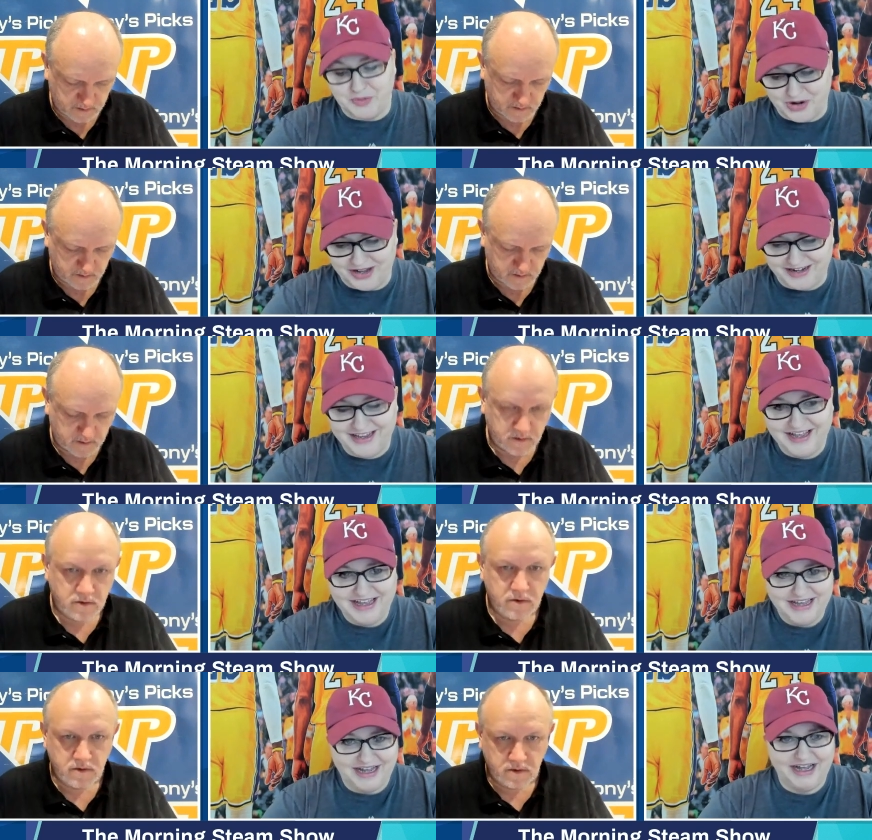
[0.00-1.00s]
Speaker 1: won
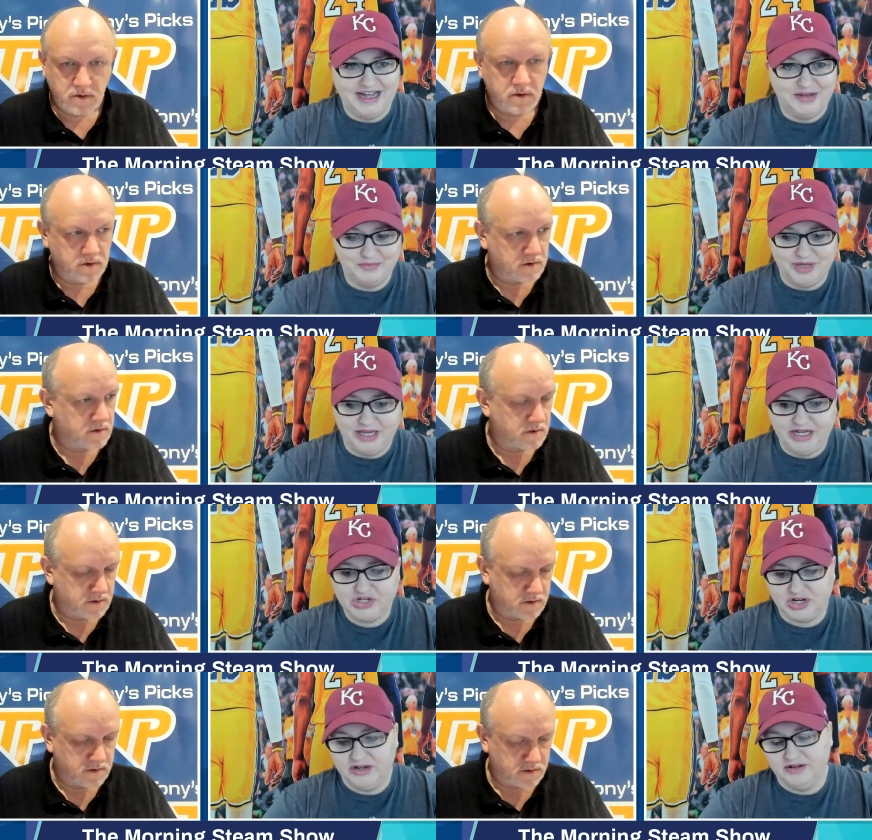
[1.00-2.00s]
um,
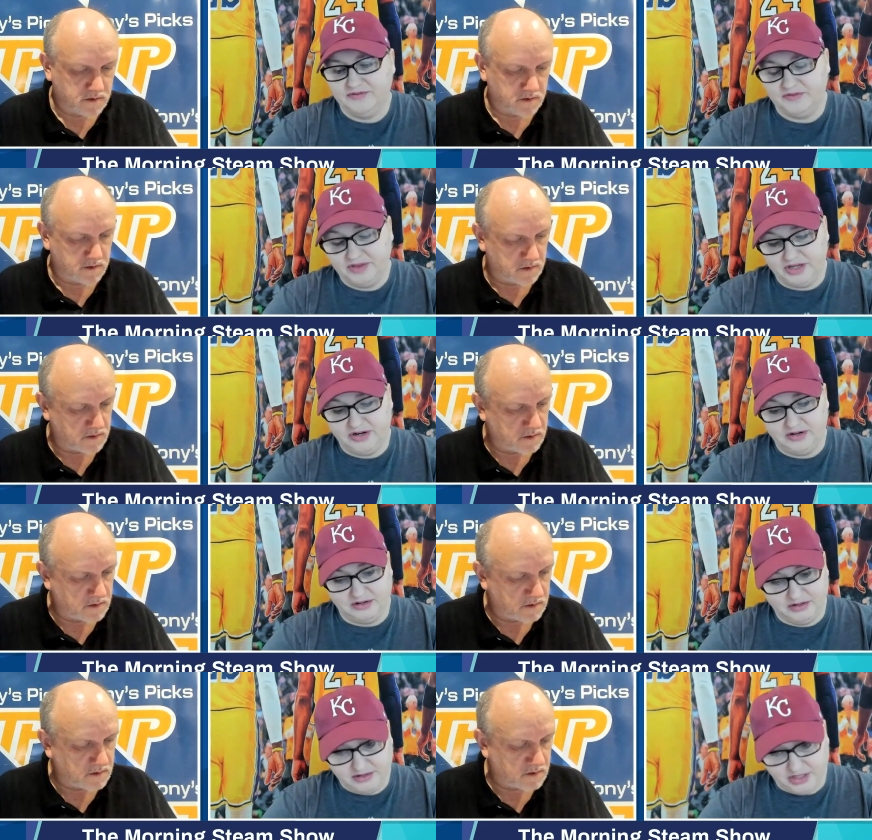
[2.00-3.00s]
each of
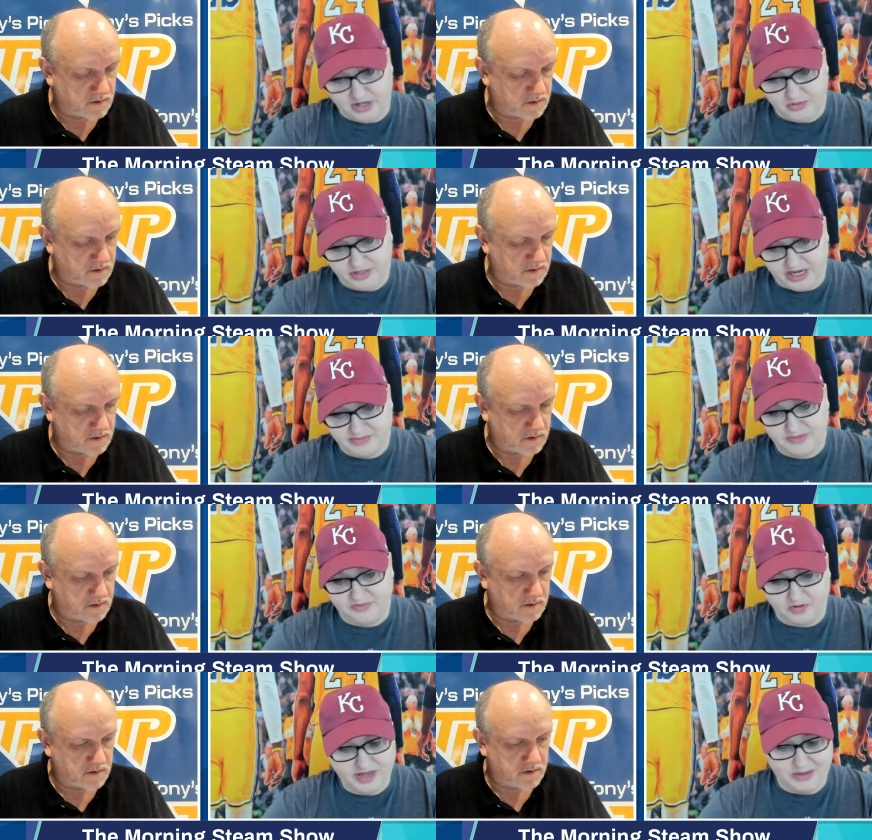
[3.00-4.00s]
their you know games
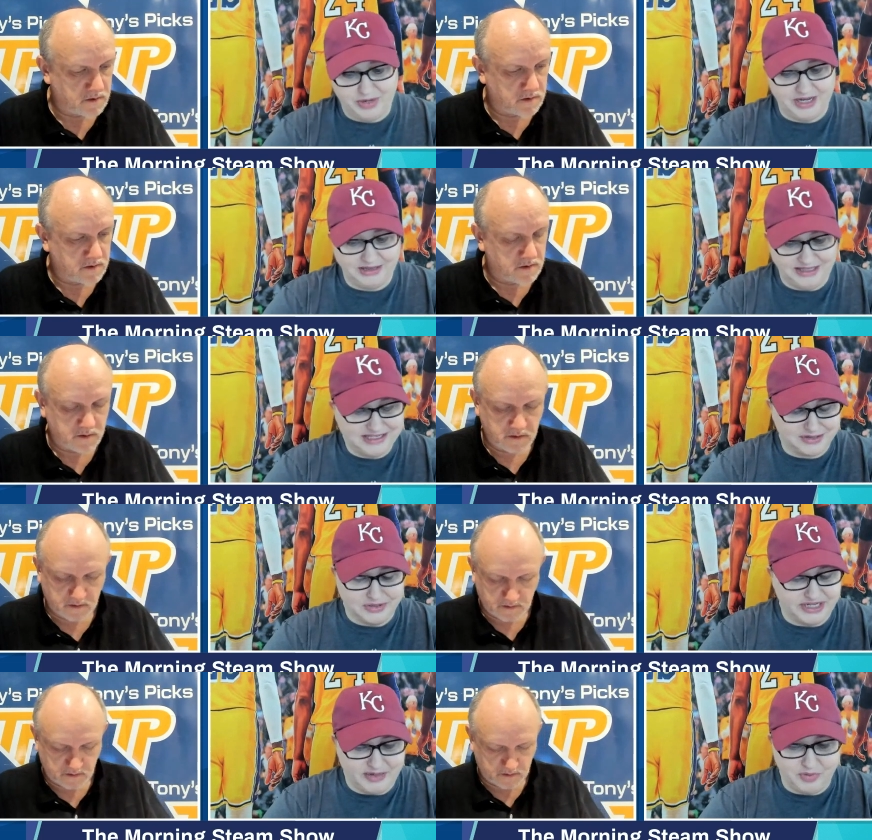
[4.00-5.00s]
before that by at least
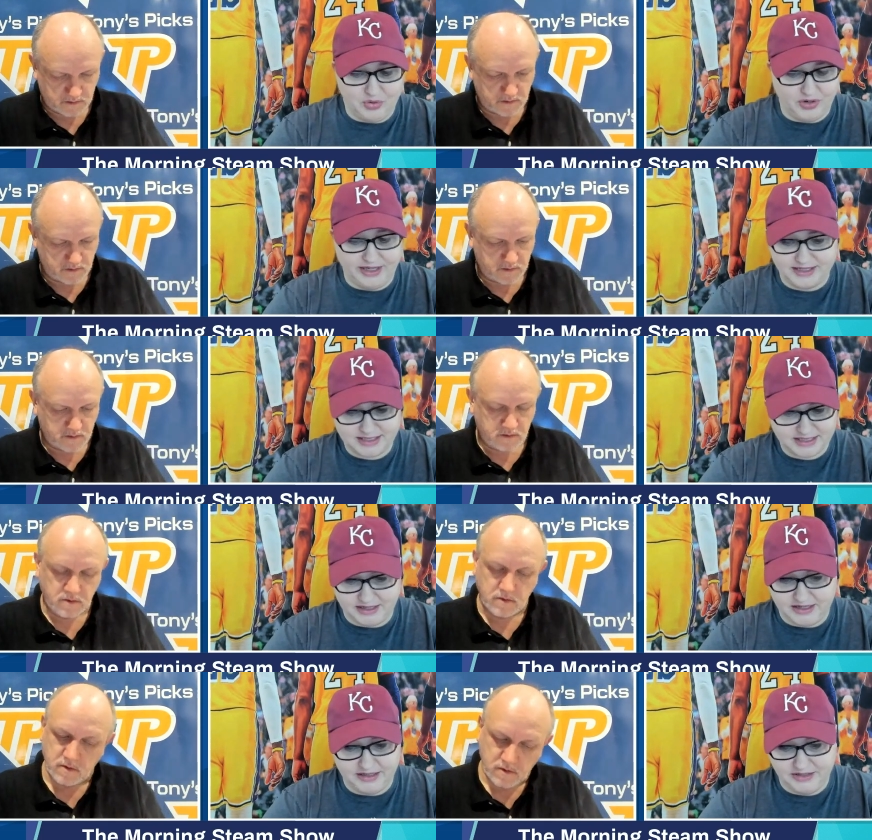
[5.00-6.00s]
13 points.
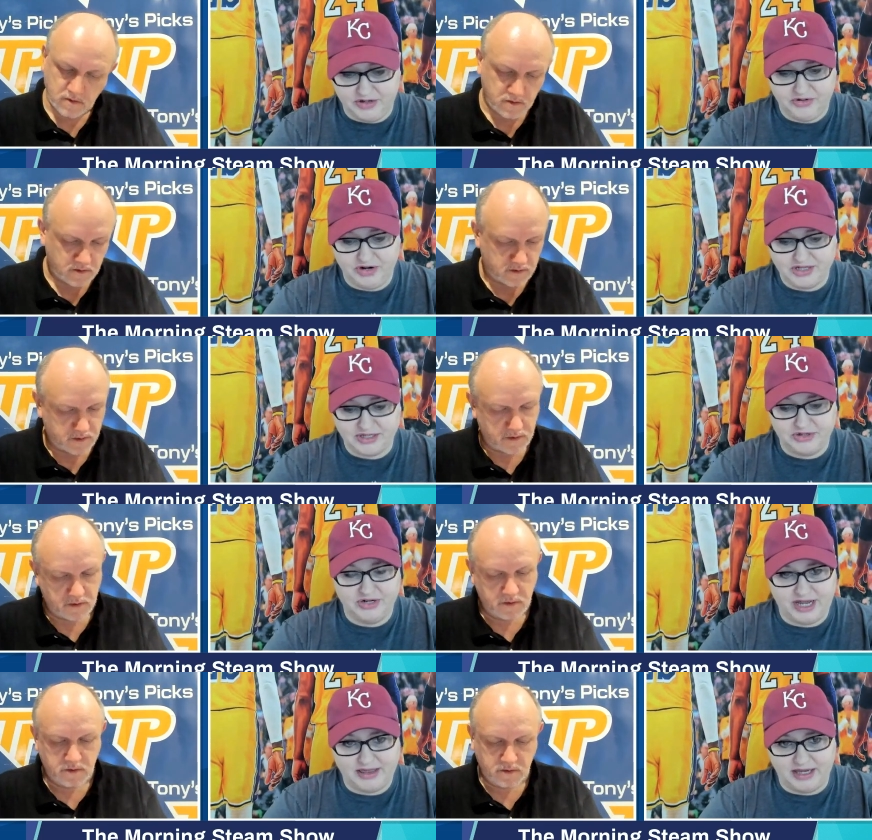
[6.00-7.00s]
Uh, you know they're also good,
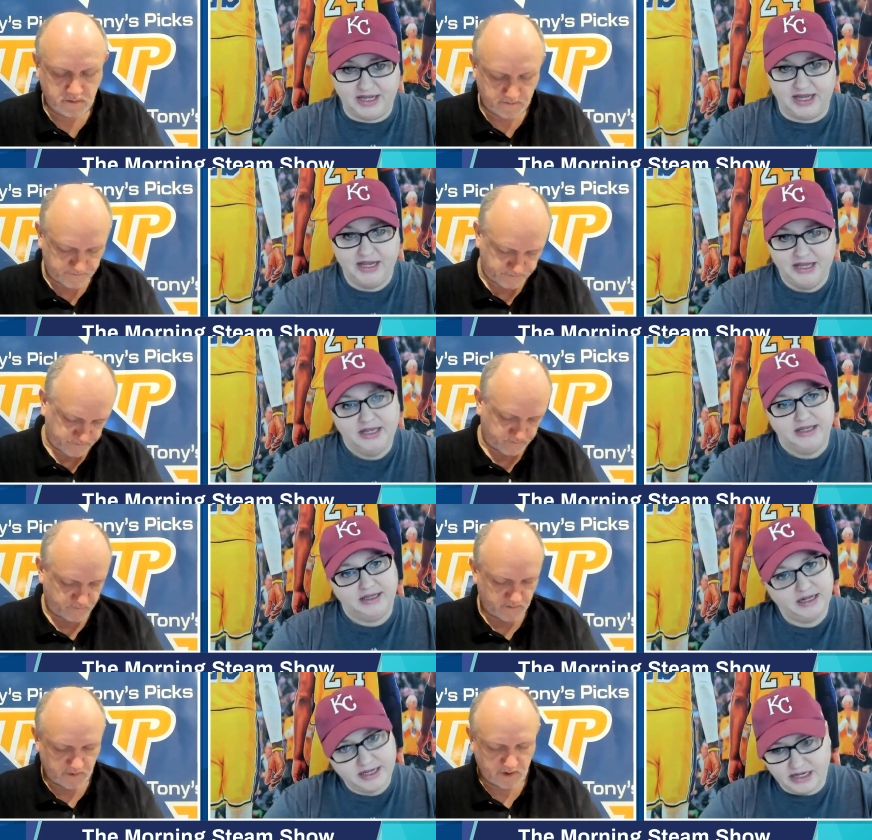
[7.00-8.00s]
I think, at
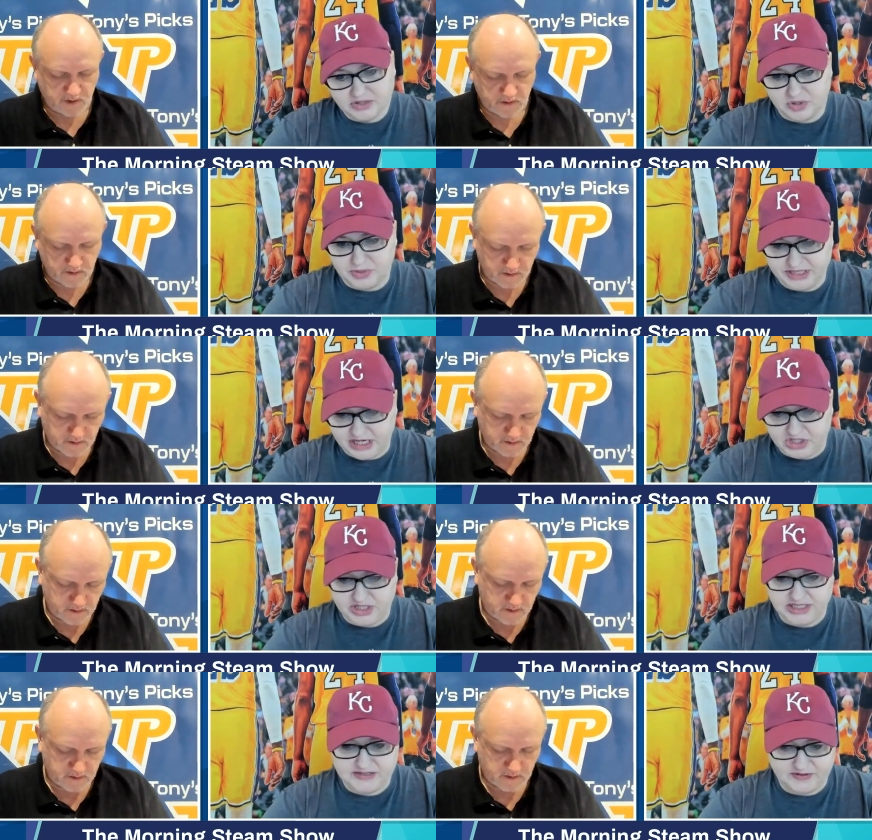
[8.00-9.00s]
getting extra
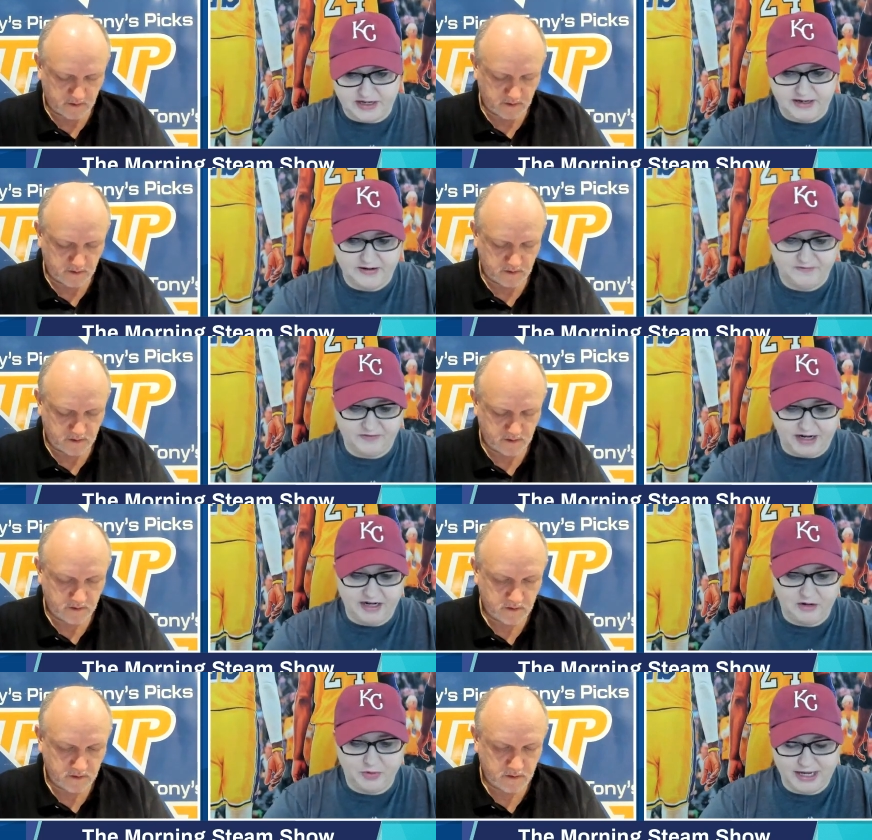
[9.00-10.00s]
possessions, uh,
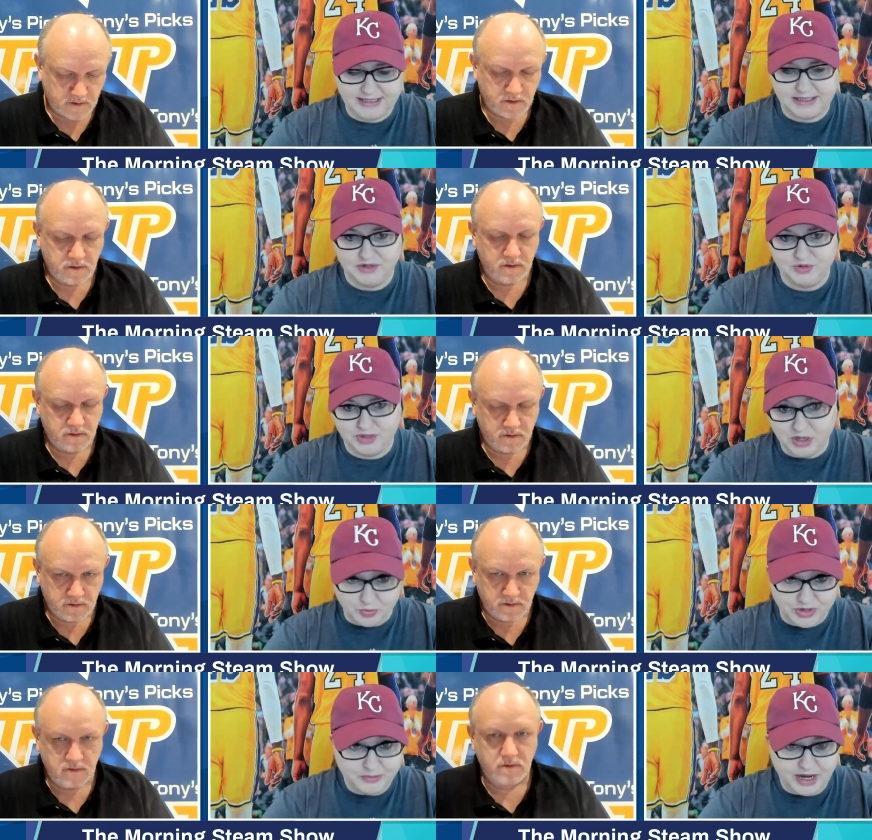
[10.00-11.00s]
finding a way to get
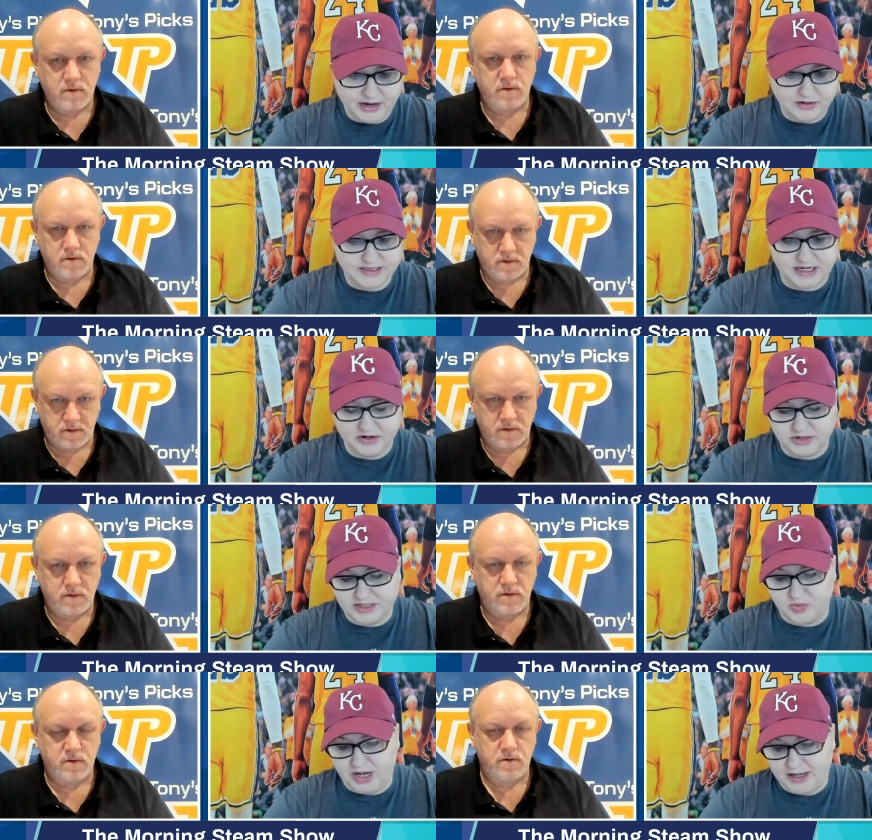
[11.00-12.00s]
rebounds here
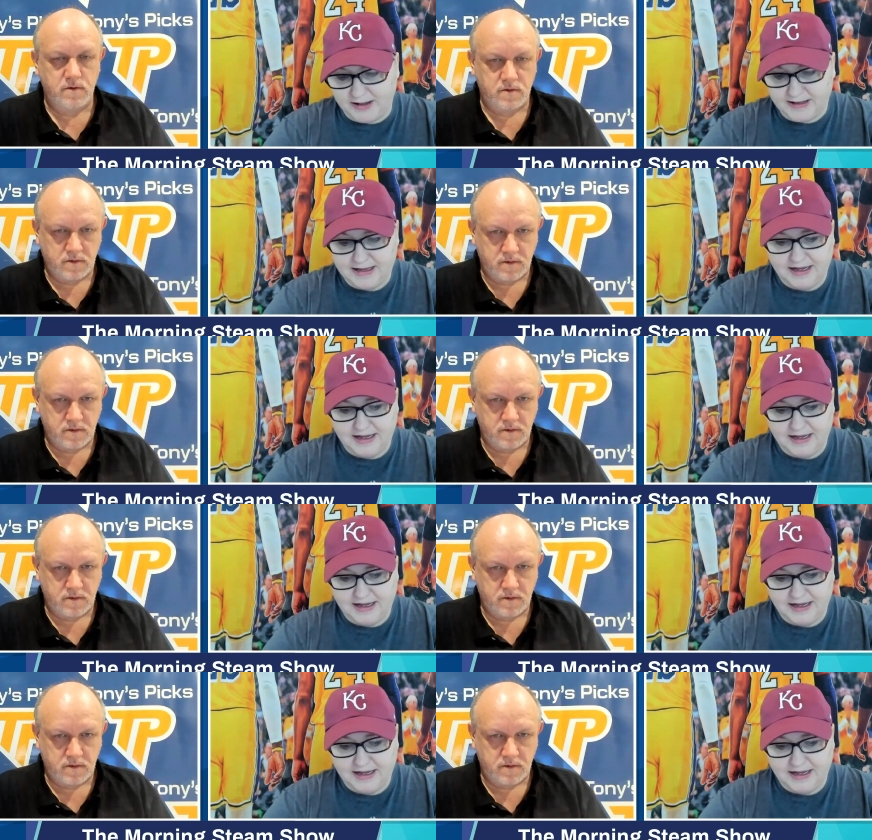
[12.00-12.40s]
as well.